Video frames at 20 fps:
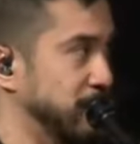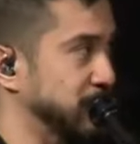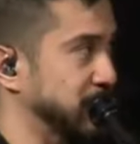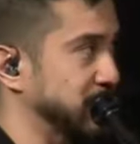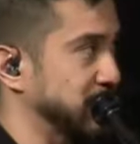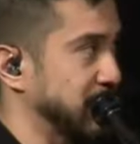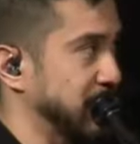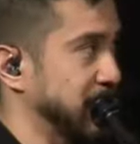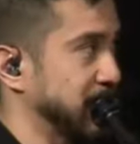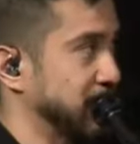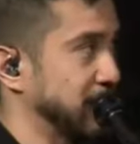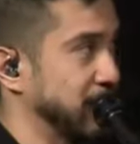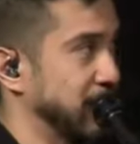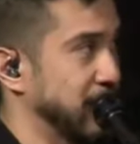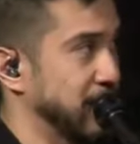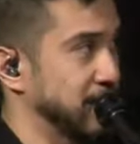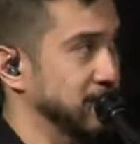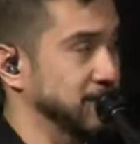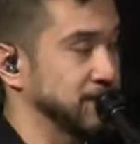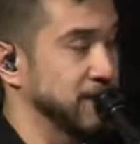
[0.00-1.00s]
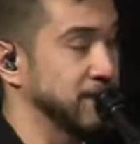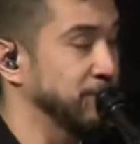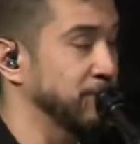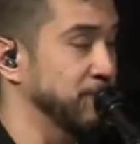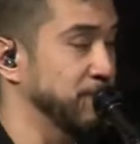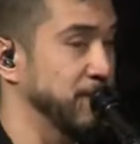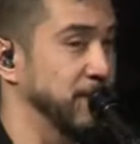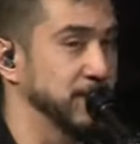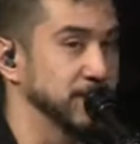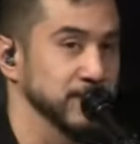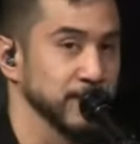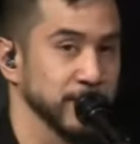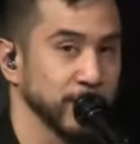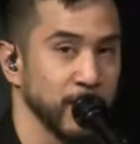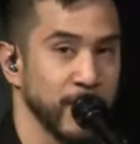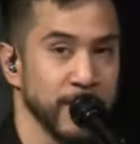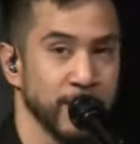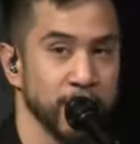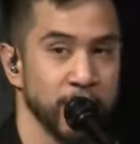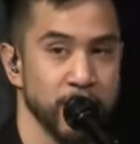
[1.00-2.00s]
in the Center for Peace in the
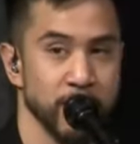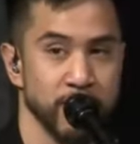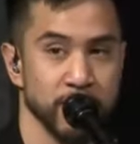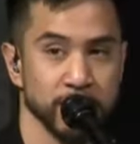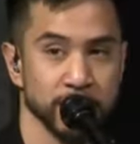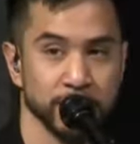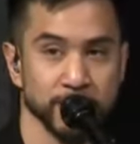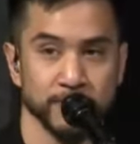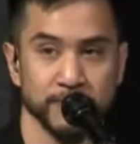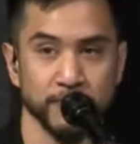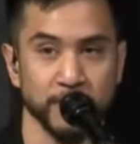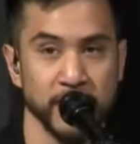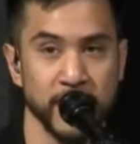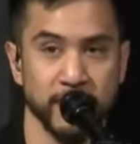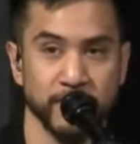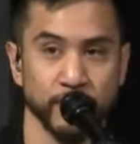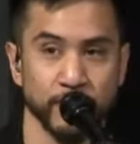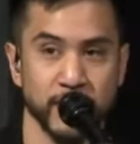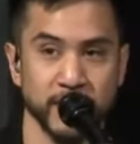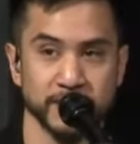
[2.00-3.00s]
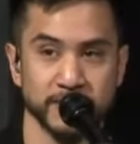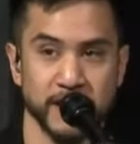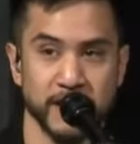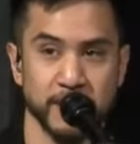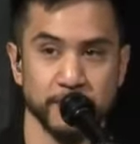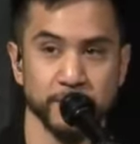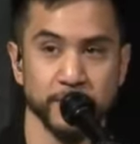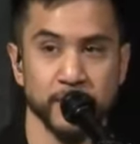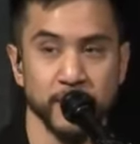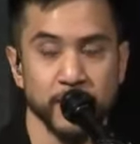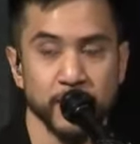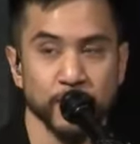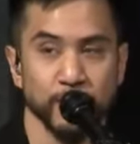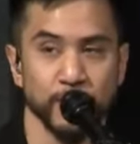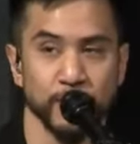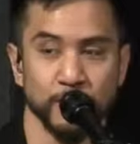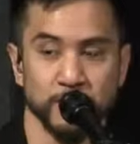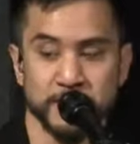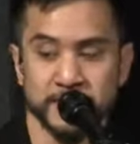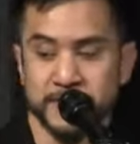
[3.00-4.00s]
Great Hall. We're going to have a great time.
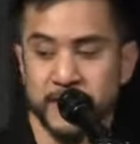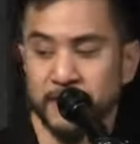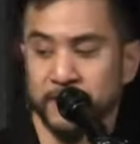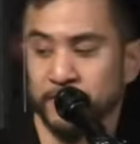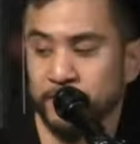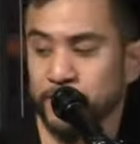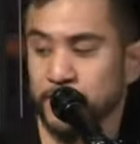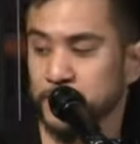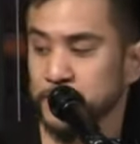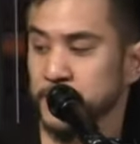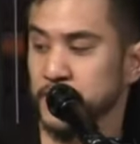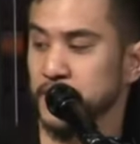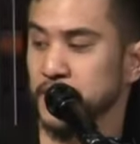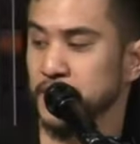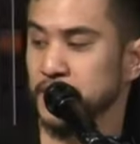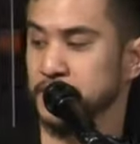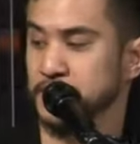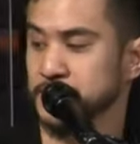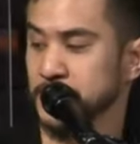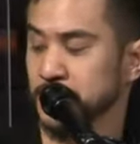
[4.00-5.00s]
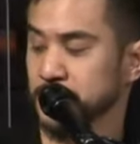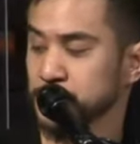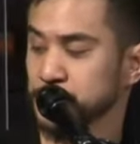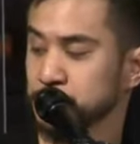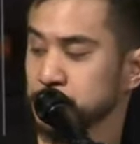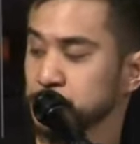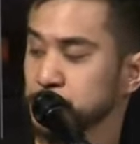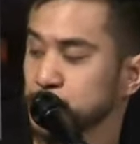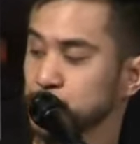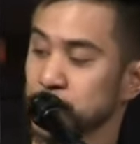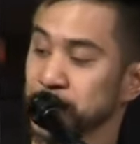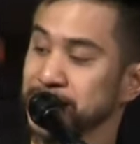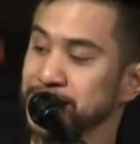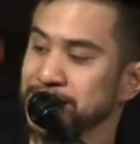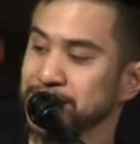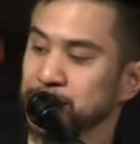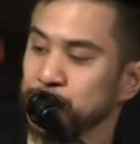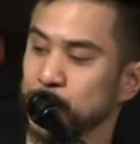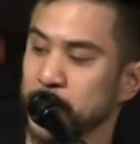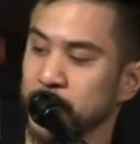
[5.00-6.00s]
We will be selling food and selling some
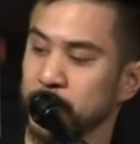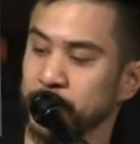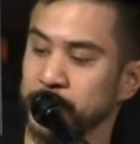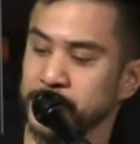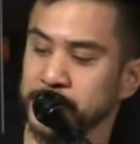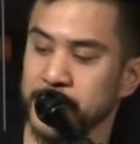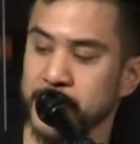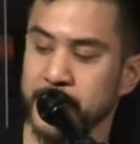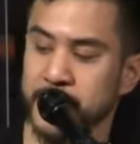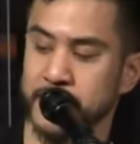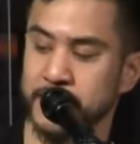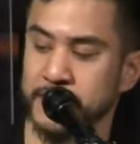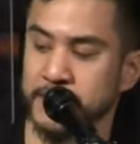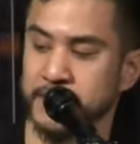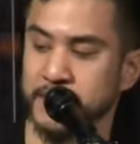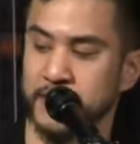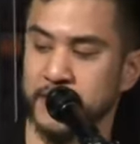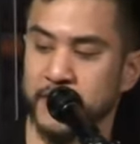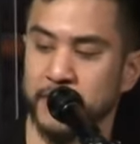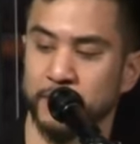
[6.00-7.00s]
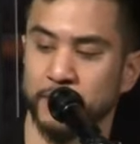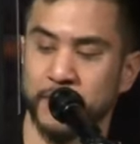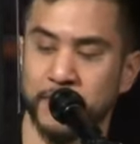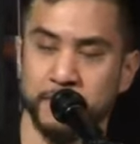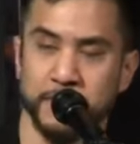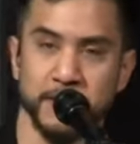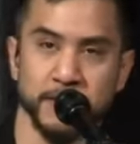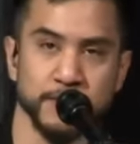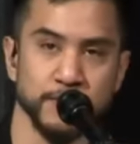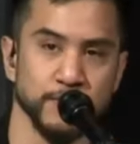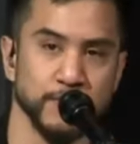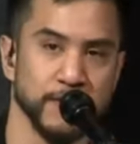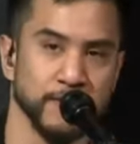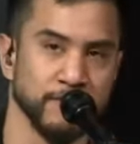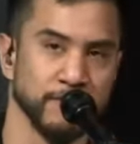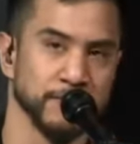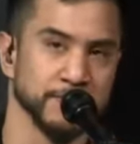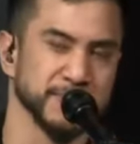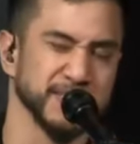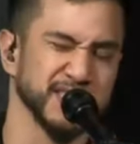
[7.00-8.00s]
drinks as well on the side. We're going to be doing
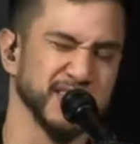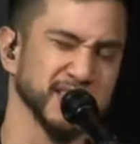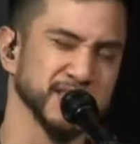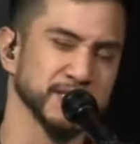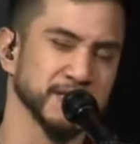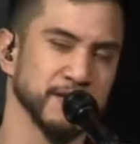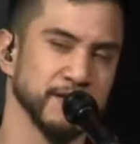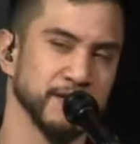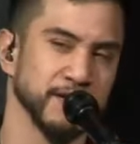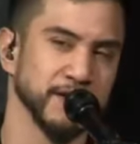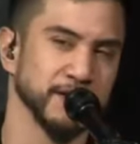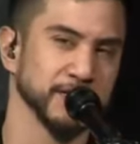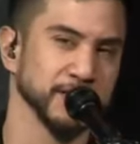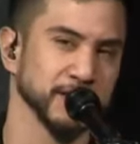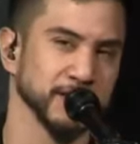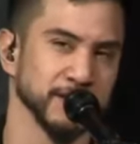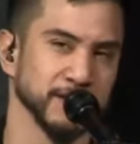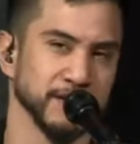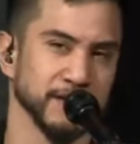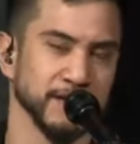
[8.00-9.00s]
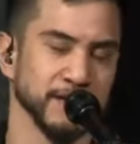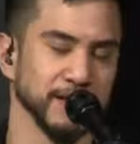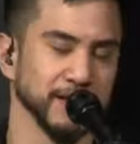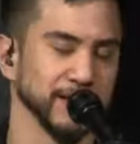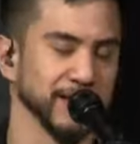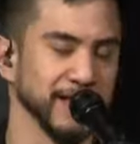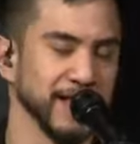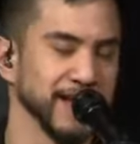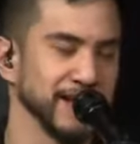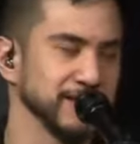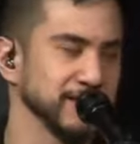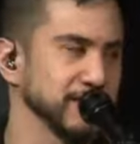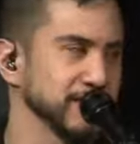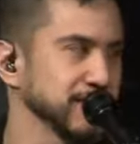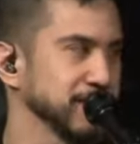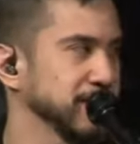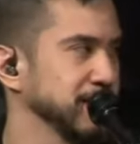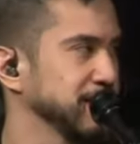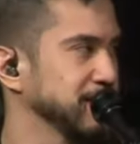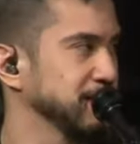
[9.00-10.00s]
it from 6:30 till late,
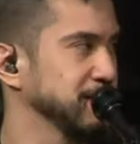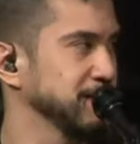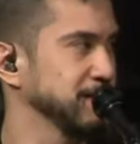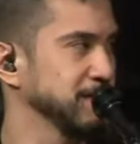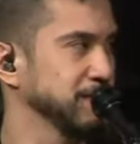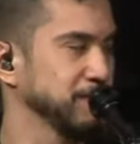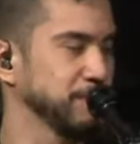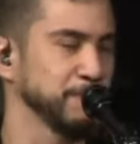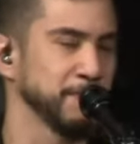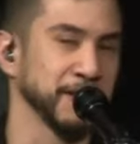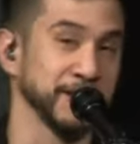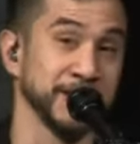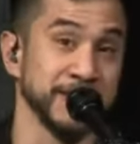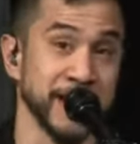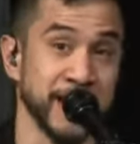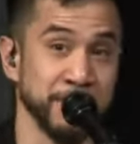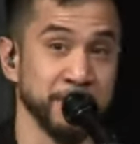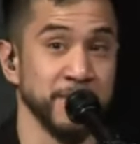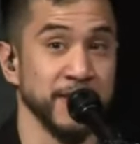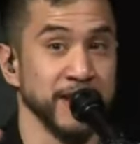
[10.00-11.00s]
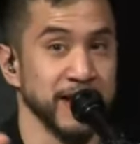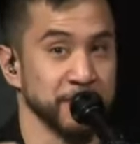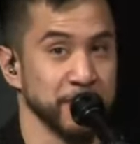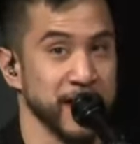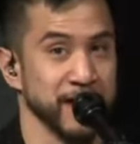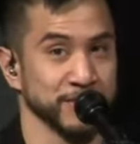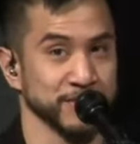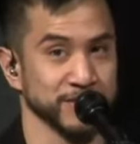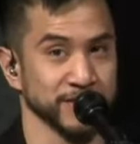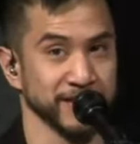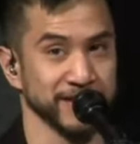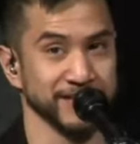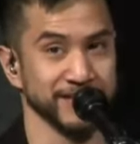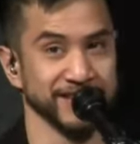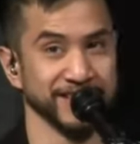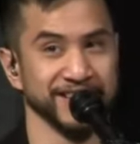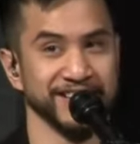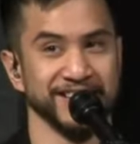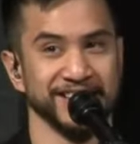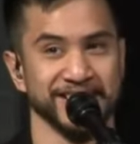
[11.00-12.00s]
about 10 p.m. actually.
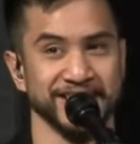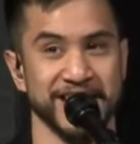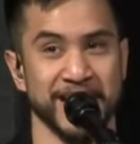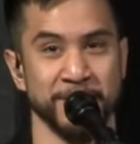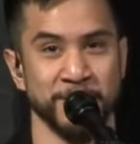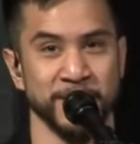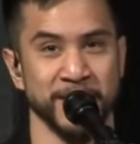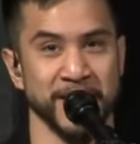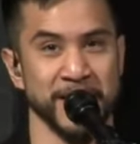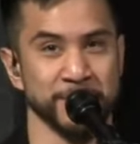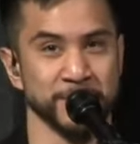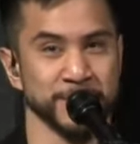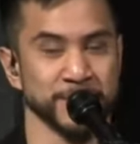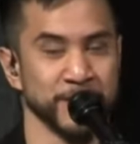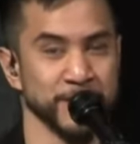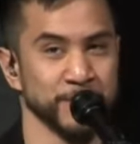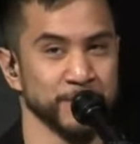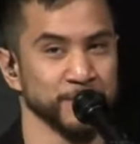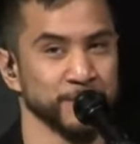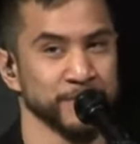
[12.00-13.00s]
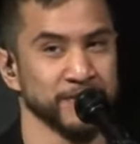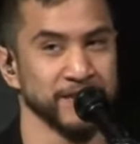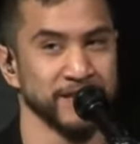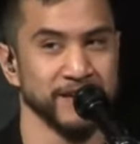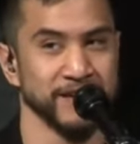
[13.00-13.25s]
10 p.m., so